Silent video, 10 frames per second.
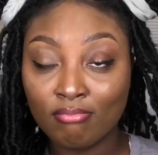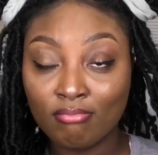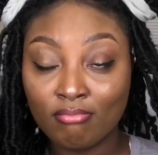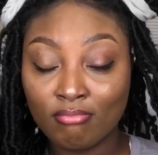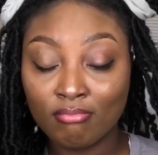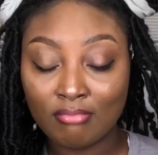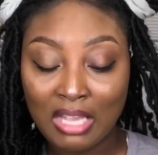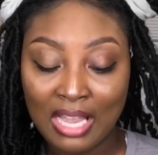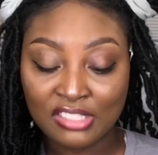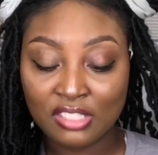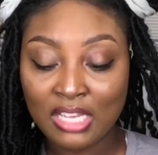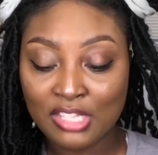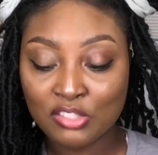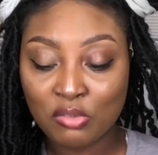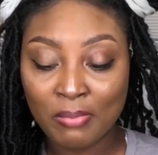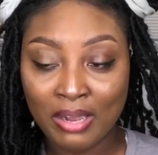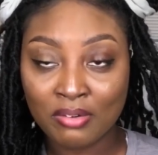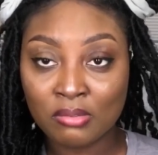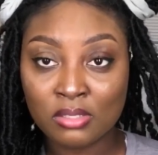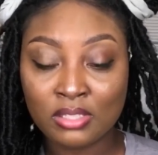Mm -hmm. I should have got two
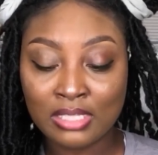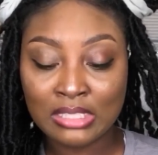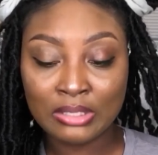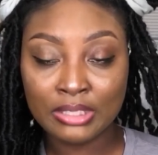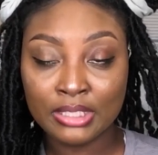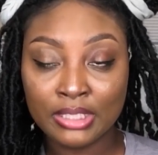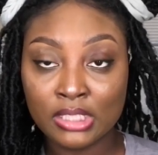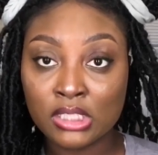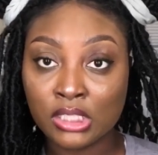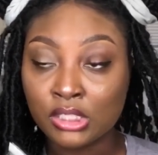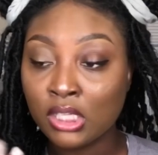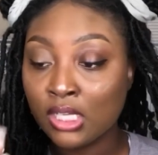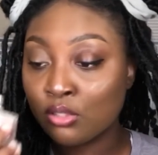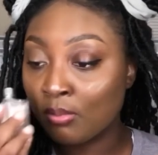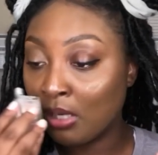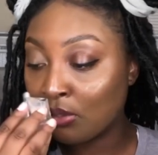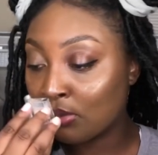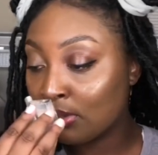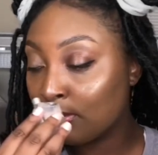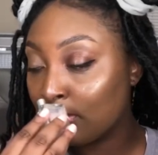bottles. That's how good it is. I should have got two bottles.
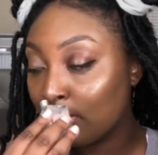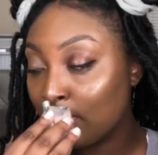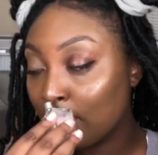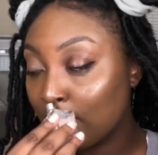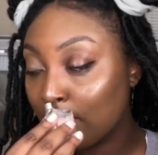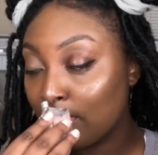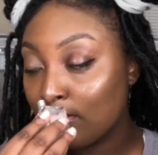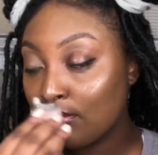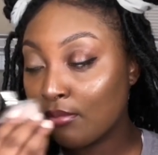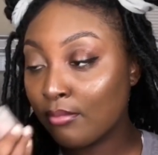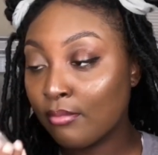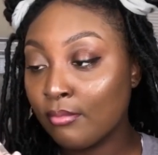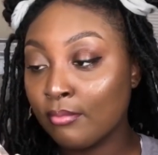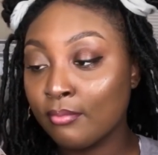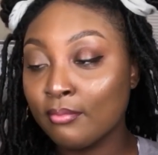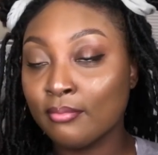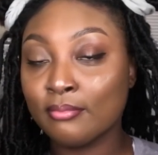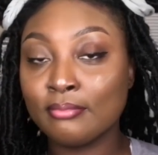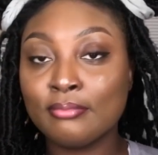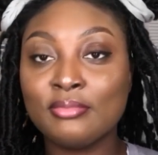Mm-hmm.
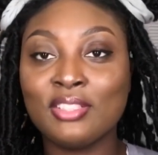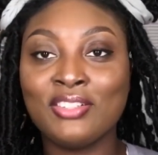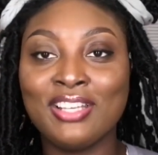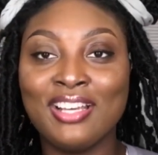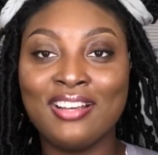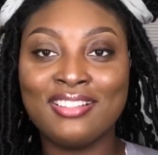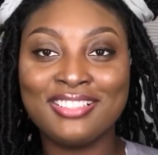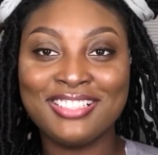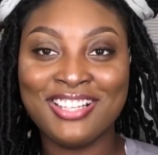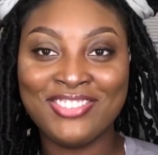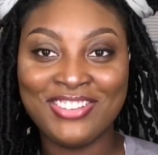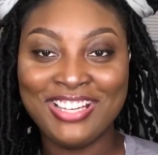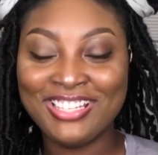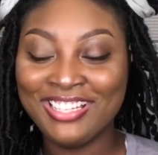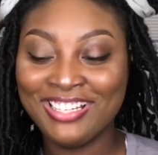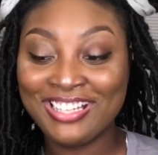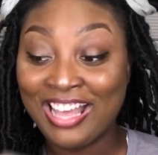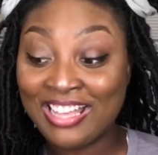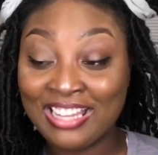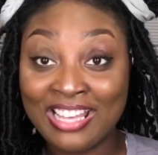Oh, yeah. All right. Yeah.
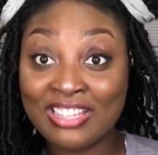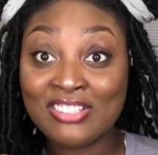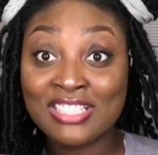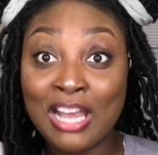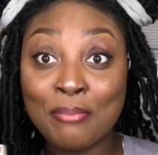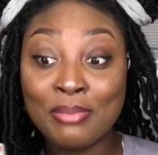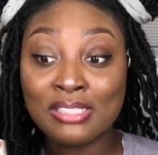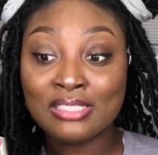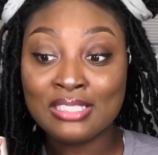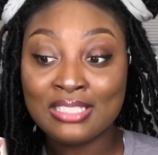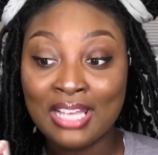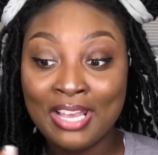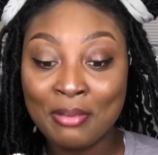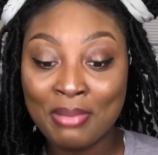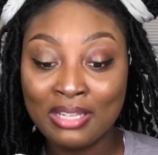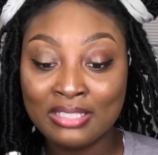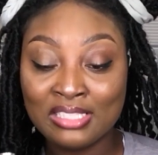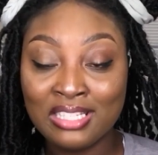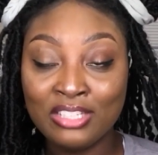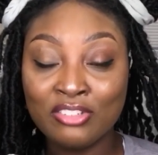I, like, there's not much to say about this.
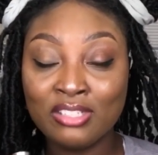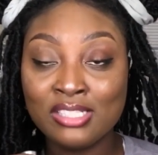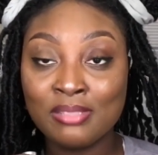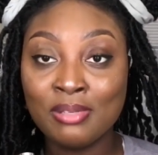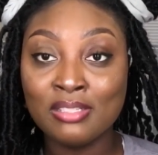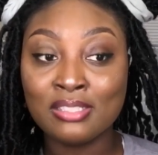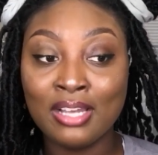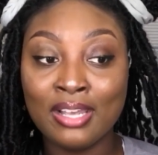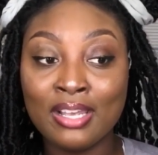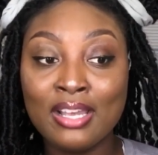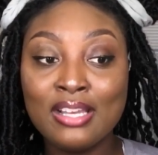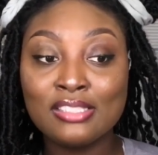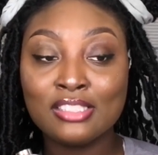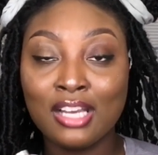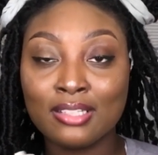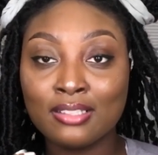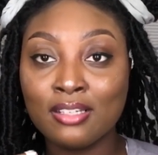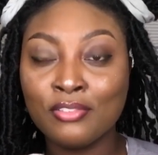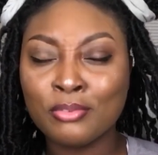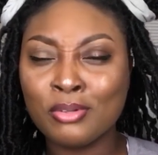It literally smells like chocolate
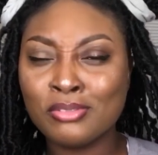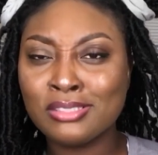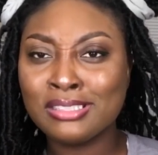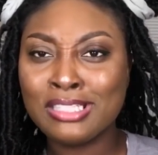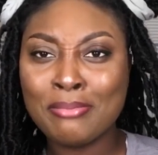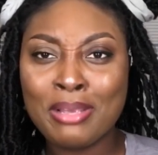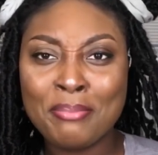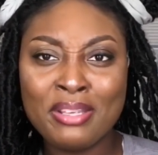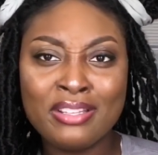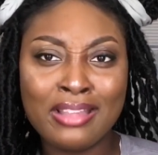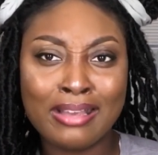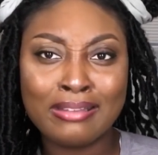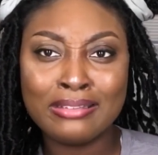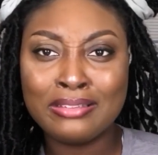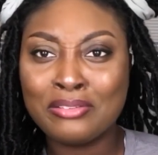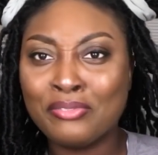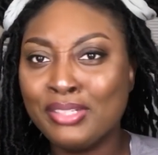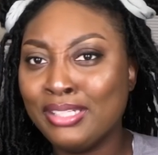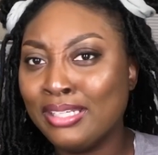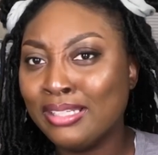covered roses. There may be, like, a little
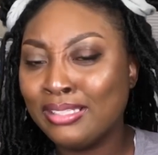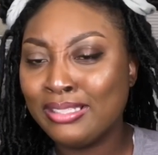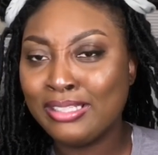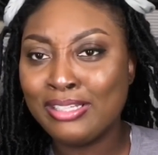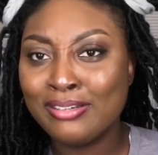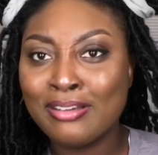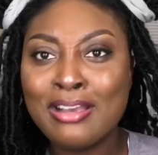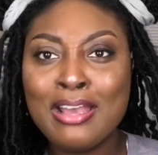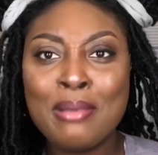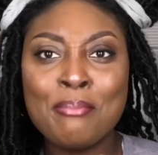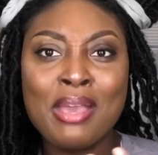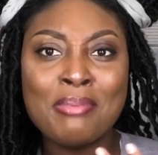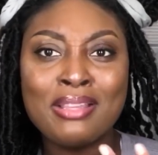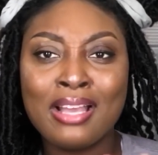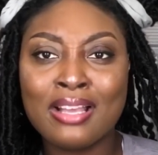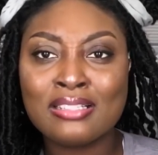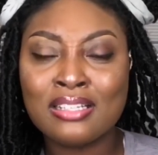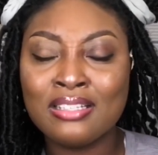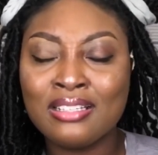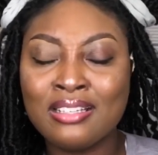vanilla in here. Maybe, like,
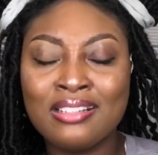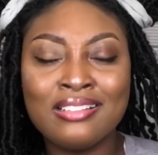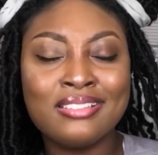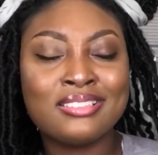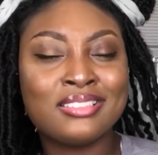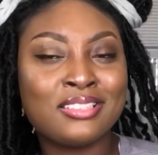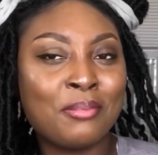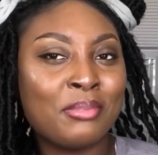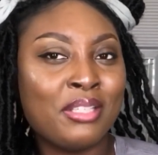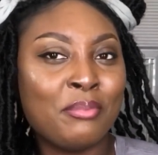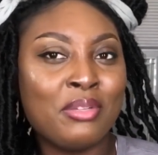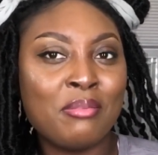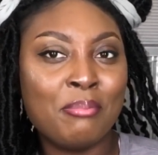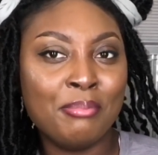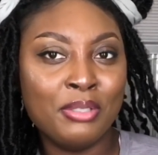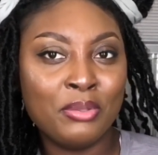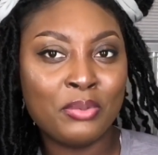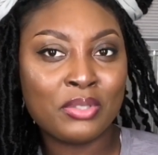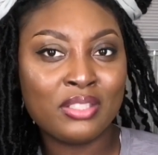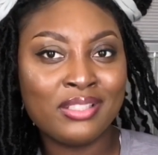uh, something with
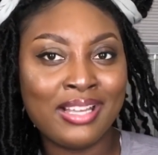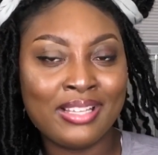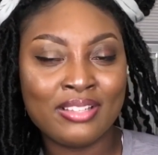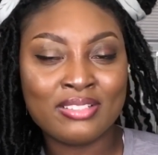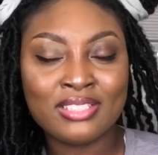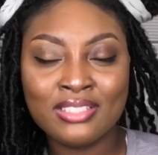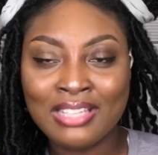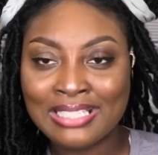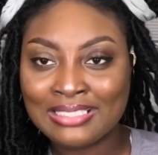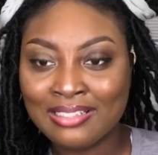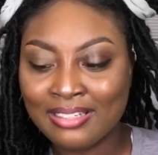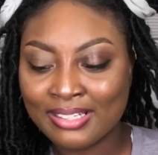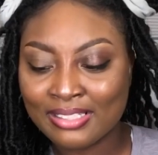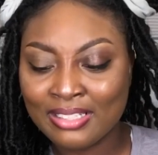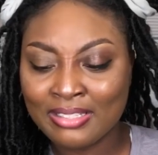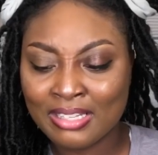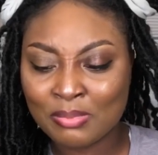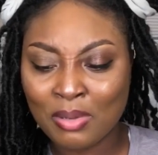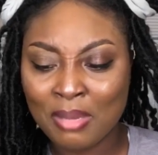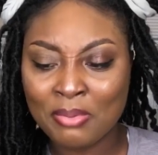milk. Like, there's lactonic, and that's
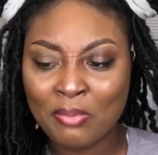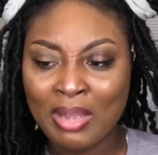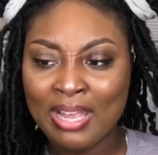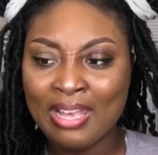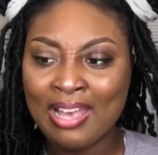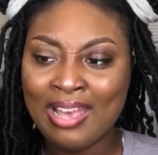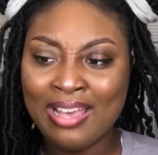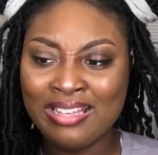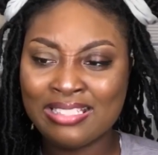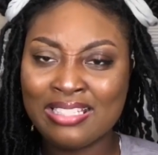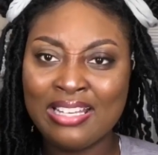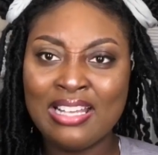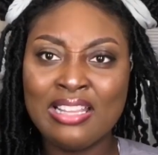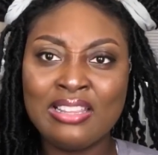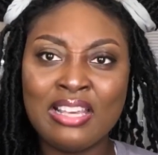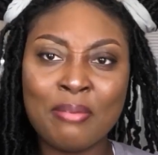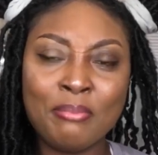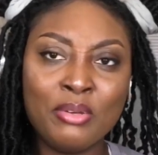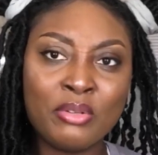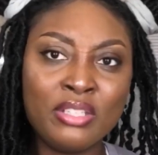probably why it has that
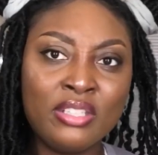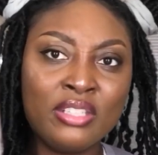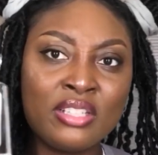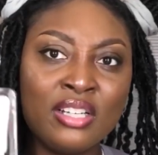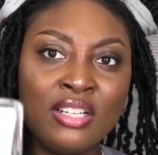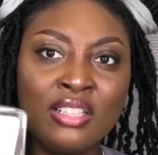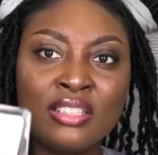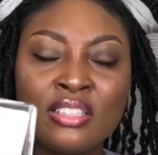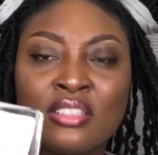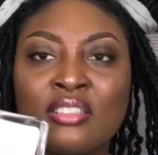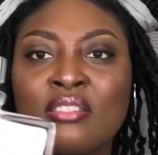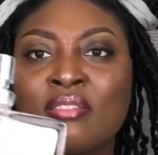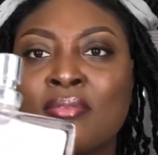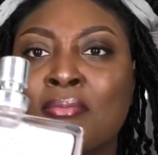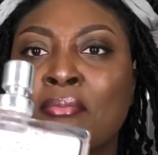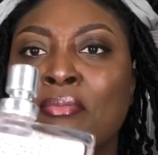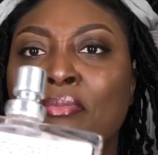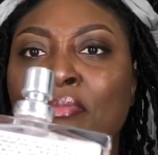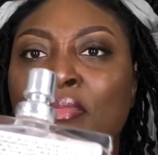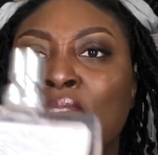milky color.
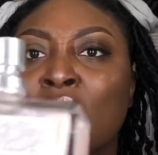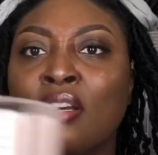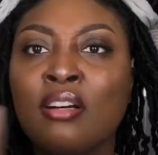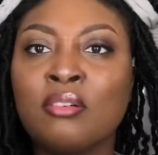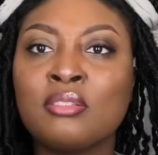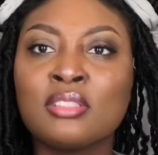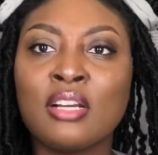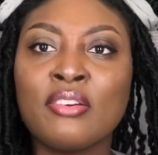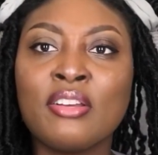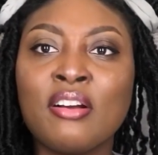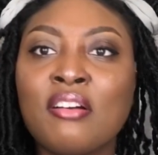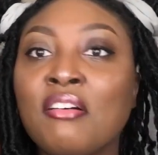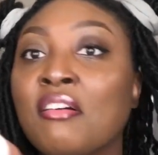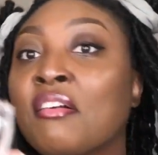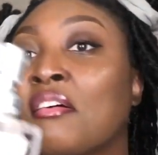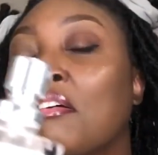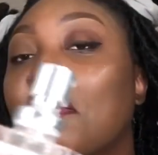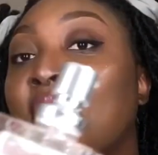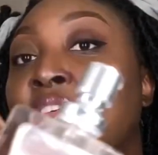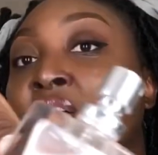Oh, sorry, y'all. Hold on.
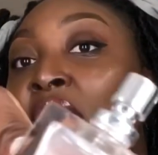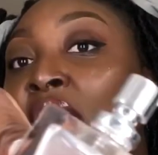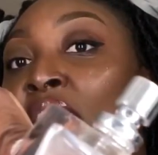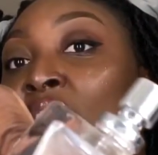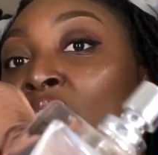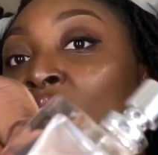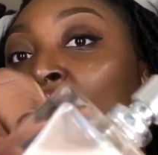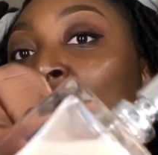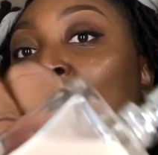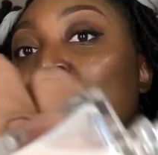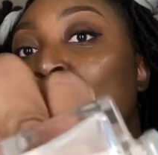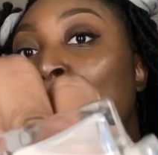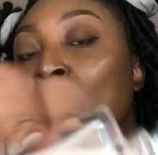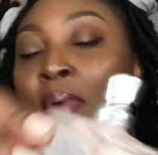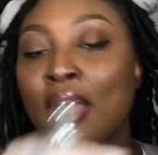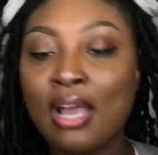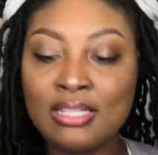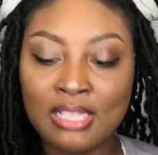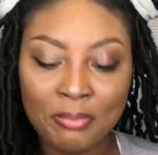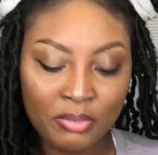That's probably why it
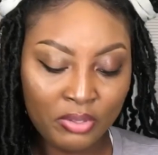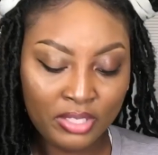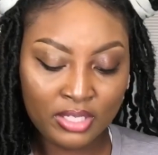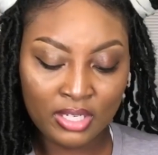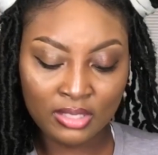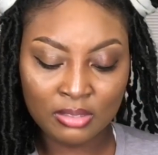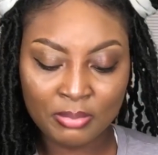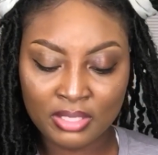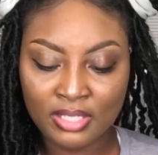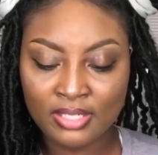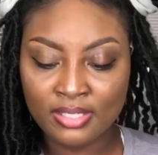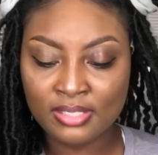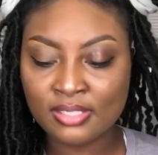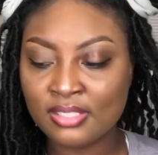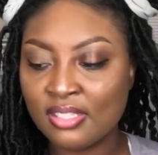has that milky color because